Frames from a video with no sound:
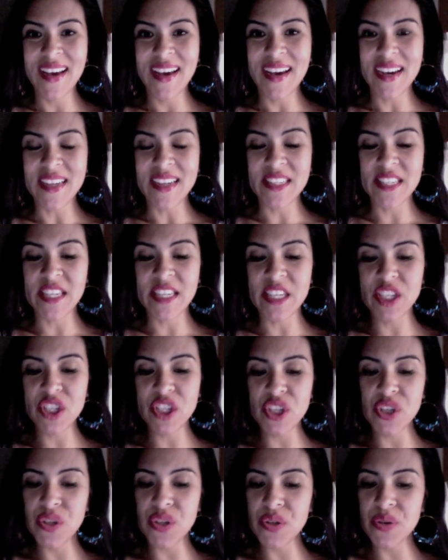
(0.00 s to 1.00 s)
A
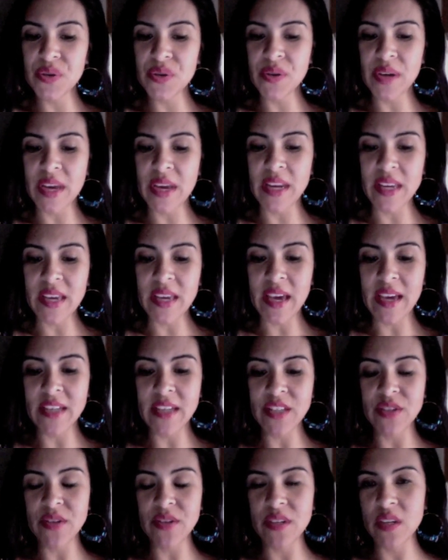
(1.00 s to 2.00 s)
tissue in
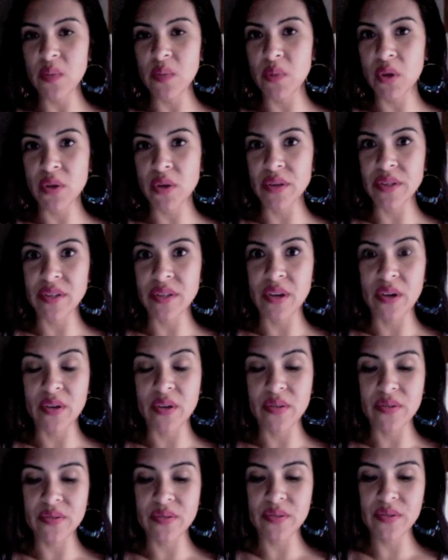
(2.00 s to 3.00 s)
case you need to blow your
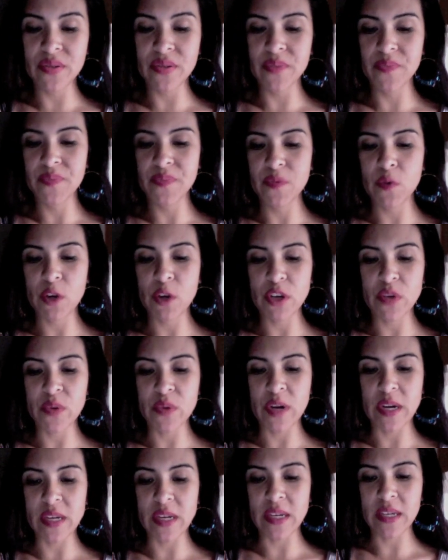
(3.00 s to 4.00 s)
nose while you're
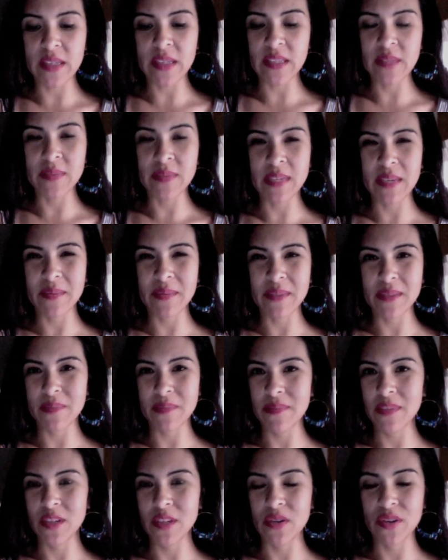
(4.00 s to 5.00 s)
running. Sometimes,
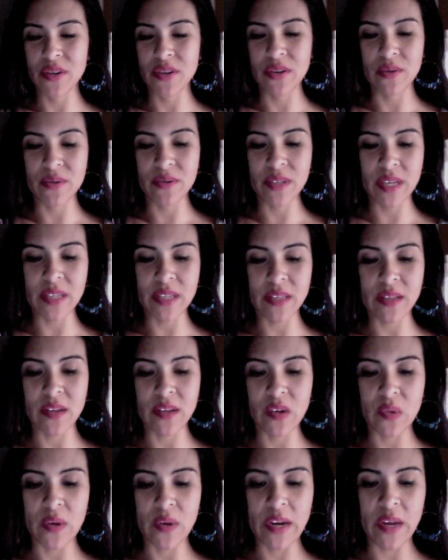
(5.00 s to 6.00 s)
you know, your nose gets a
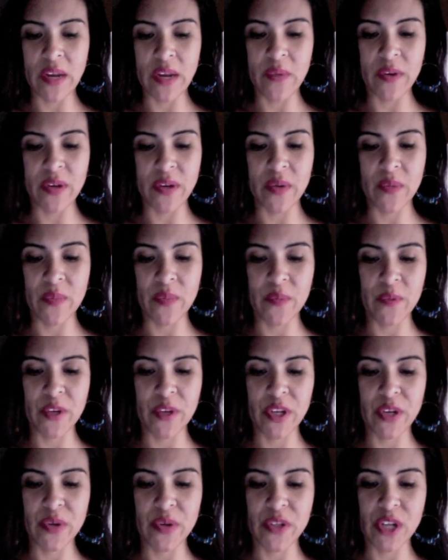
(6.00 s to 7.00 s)
little runny when
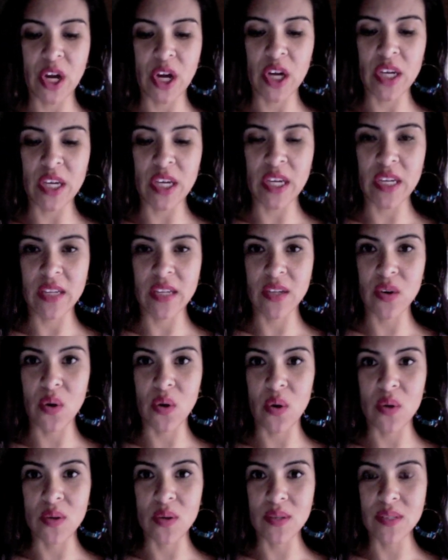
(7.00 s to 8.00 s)
you're jogging in the
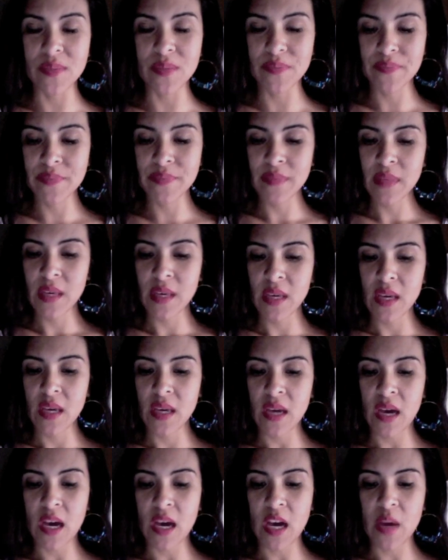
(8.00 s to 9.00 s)
cold.
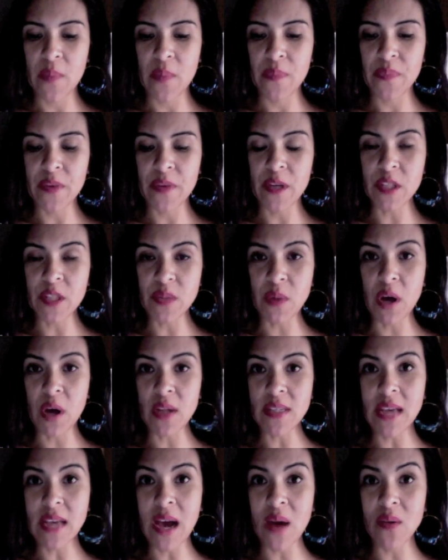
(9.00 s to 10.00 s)
A small
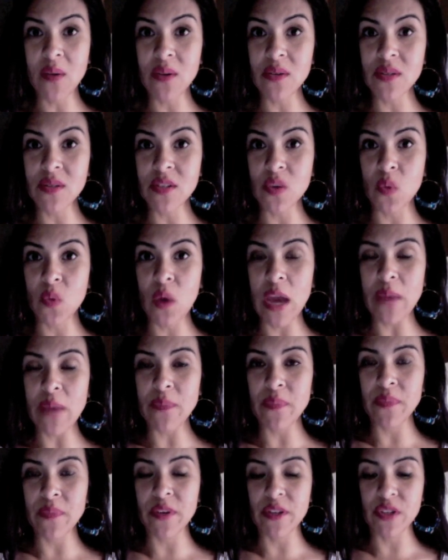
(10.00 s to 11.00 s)
towel to wipe
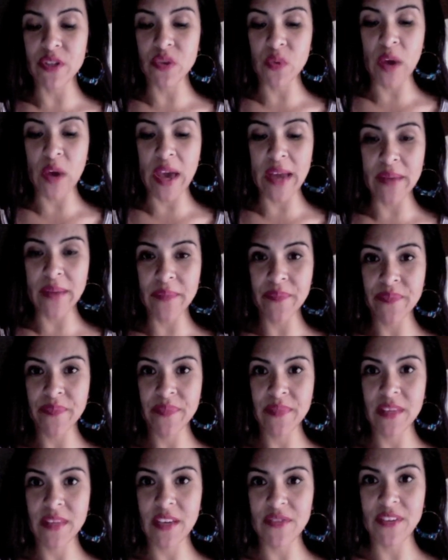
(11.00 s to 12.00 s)
your sweat
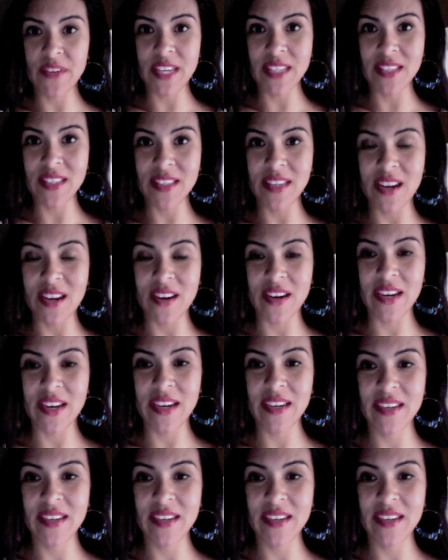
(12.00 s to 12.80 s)
if necessary.